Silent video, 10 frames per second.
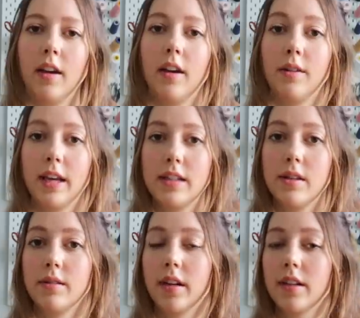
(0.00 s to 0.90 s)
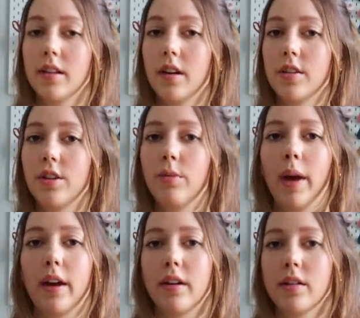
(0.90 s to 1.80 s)
Okay, so next are two
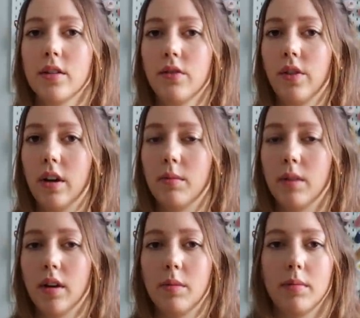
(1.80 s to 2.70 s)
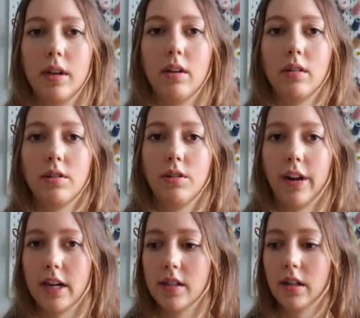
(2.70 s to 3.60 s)
patterns from a company called
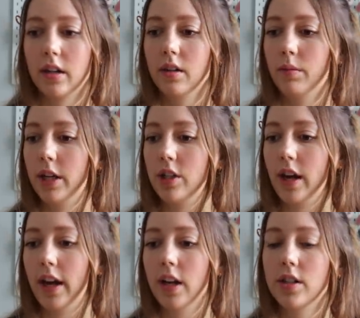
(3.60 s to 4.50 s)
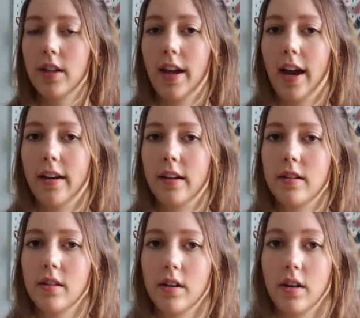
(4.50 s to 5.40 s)
Grasser, which I actually
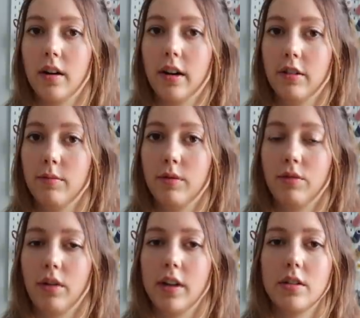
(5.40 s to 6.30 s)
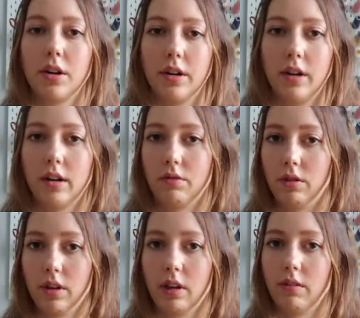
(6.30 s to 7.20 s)
hadn't heard of before I started kind of
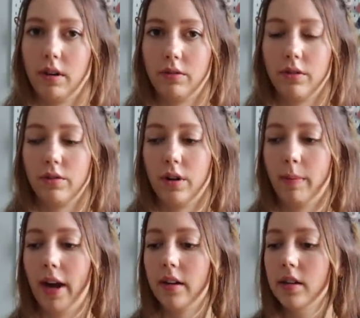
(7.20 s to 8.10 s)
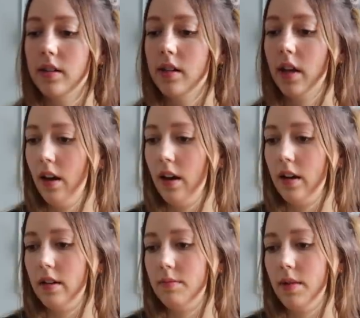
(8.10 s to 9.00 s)
looking around for free patterns.
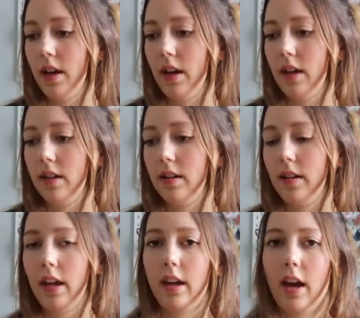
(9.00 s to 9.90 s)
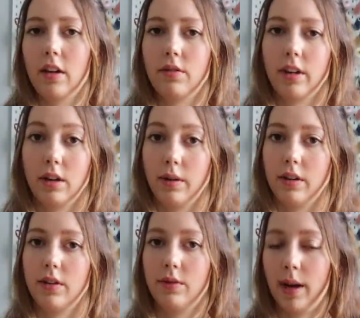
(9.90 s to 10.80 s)
Um, and they have like quite a
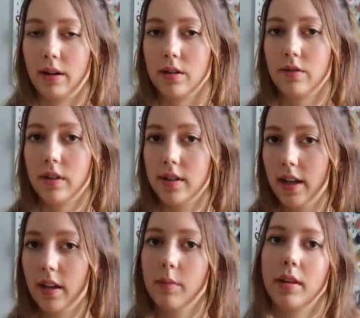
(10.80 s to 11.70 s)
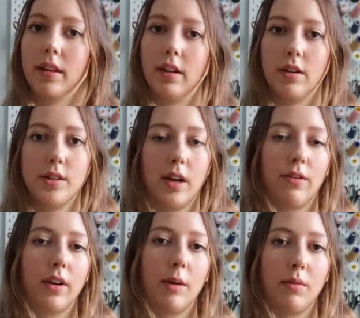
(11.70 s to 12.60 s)
few patterns for sale, but then they also have
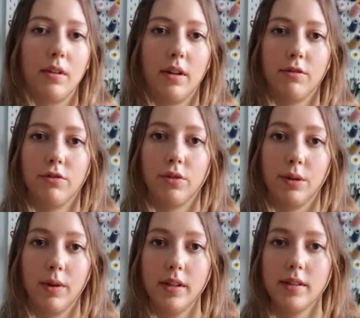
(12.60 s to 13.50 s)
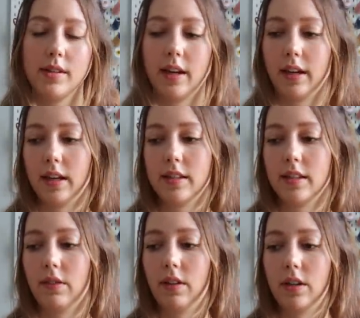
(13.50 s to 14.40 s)
a couple of free ones, I guess
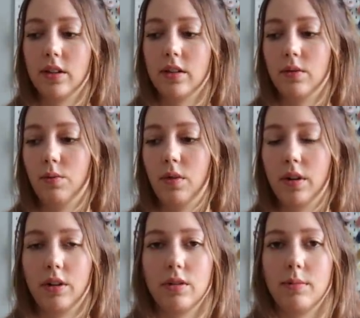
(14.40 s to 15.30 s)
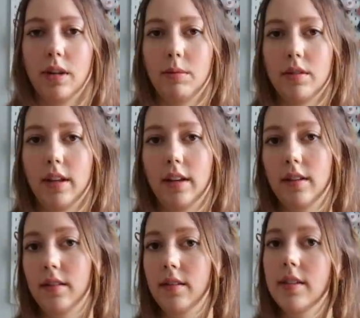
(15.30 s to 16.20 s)
if they just want you to be able to
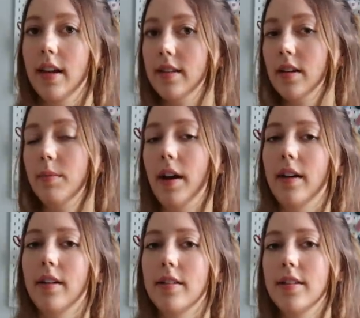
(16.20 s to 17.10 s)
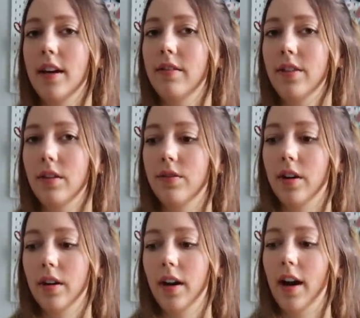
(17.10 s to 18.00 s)
like test their patterns, get a feel
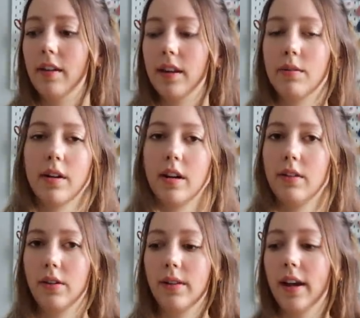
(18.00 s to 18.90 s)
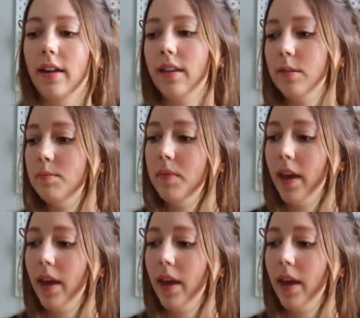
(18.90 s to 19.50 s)
for how they work and if you like them.